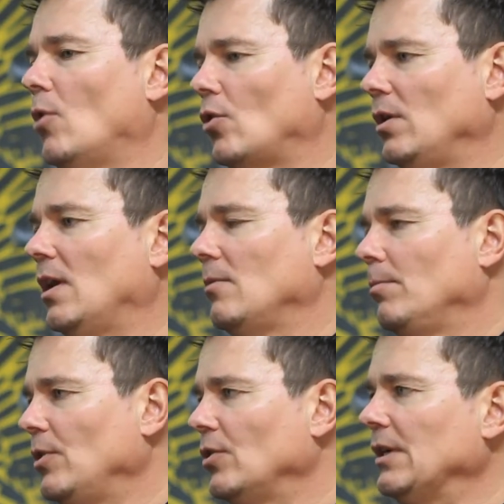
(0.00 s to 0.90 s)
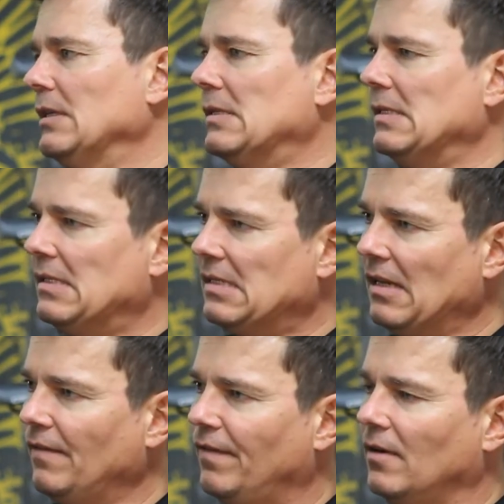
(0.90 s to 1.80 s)
more reliable bearings,
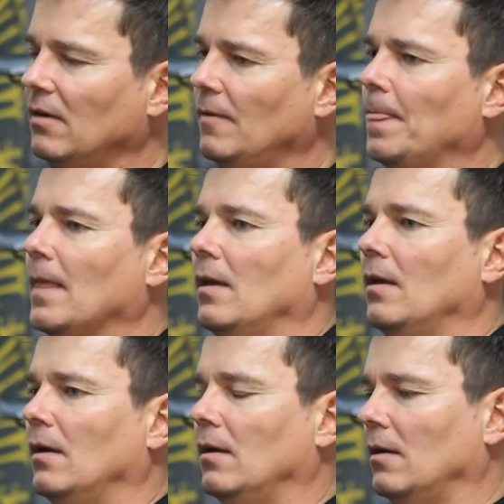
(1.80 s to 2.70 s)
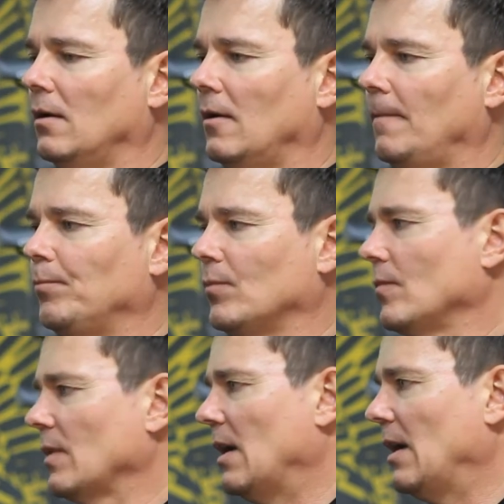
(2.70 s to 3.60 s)
stiffer,
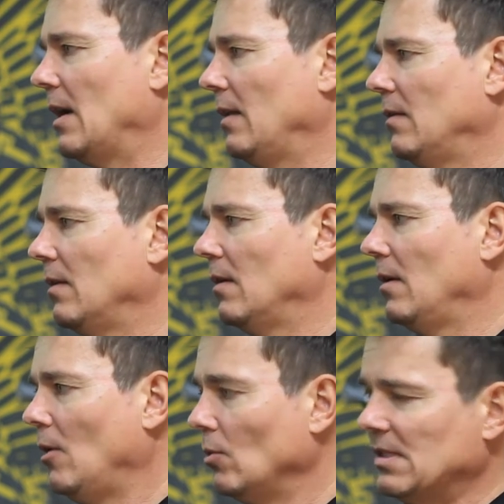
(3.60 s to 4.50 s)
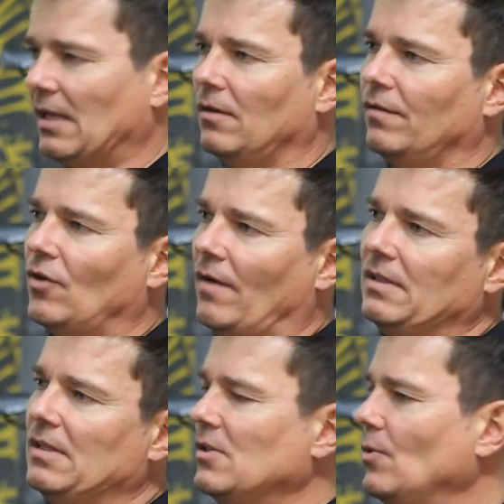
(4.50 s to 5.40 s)
and lower center of
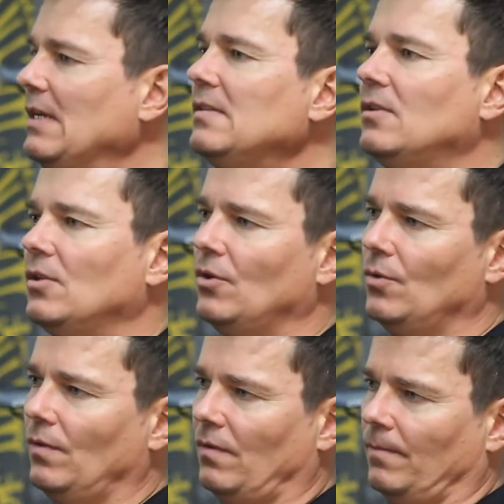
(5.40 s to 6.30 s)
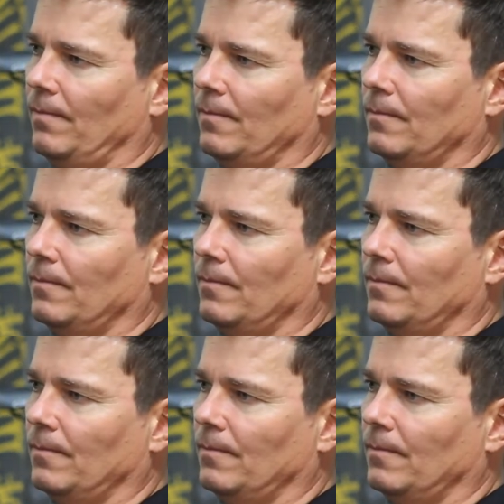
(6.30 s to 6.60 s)
gravity, so easy to use.